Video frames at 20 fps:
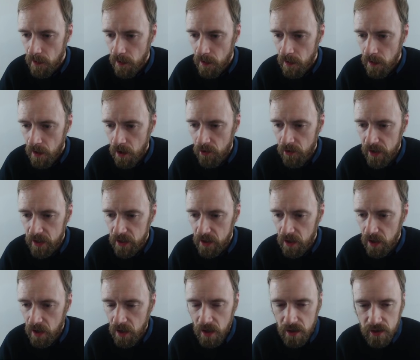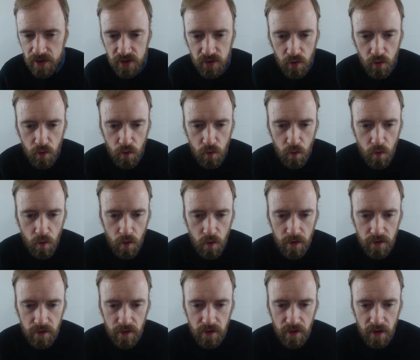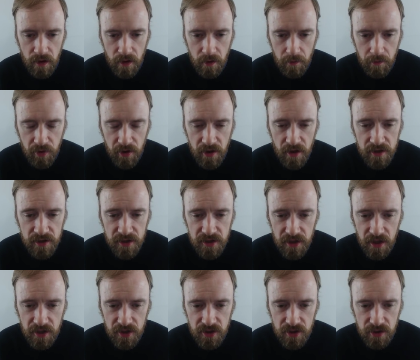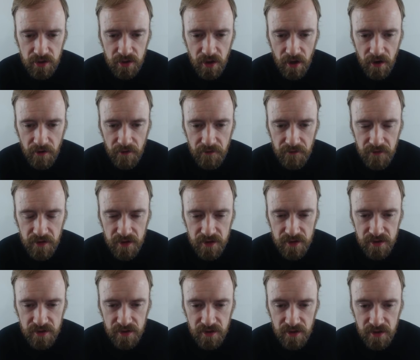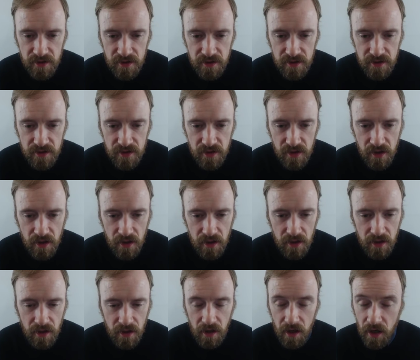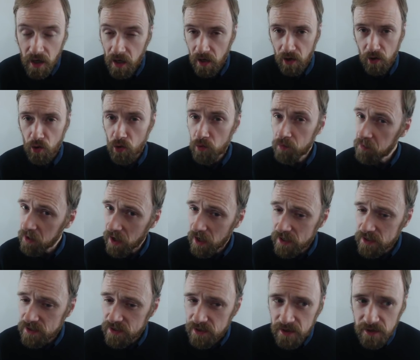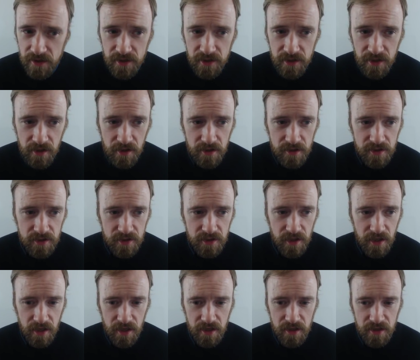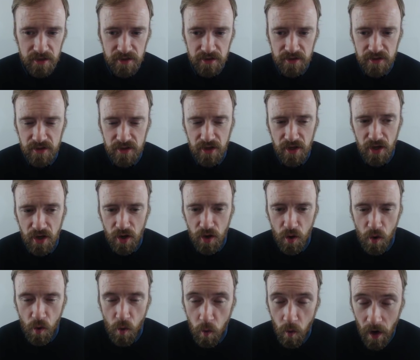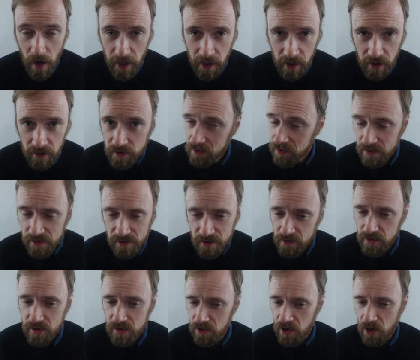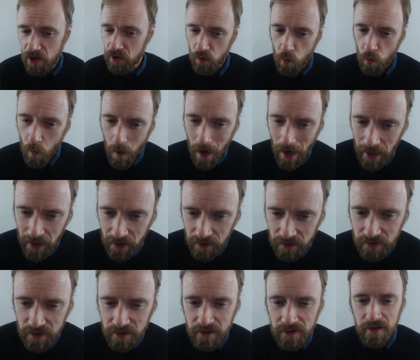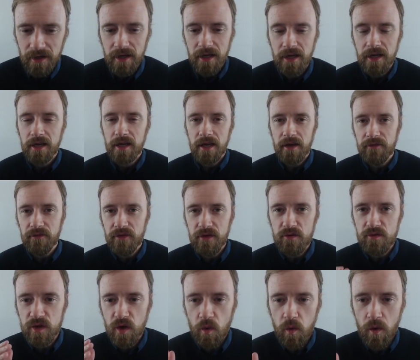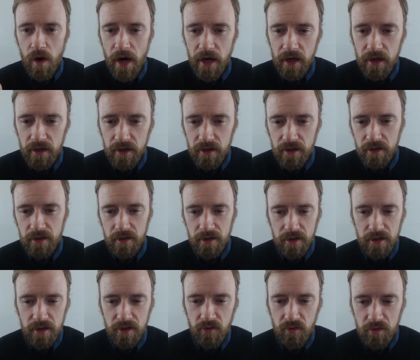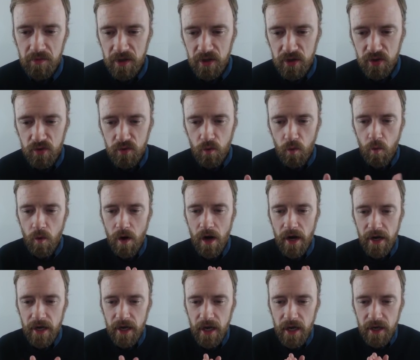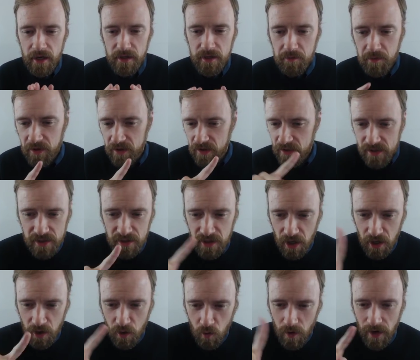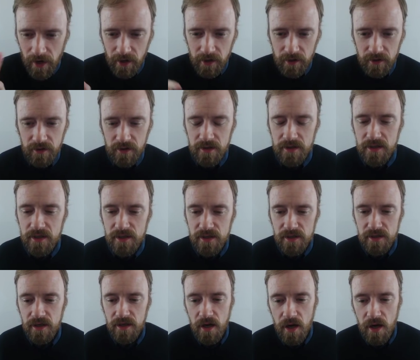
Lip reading: All right, so the pronunciation of this is, I hope you guys didn't see this as quiet, because this is not quiet. If it was quiet, it would be too quiet, but this is not quiet. This is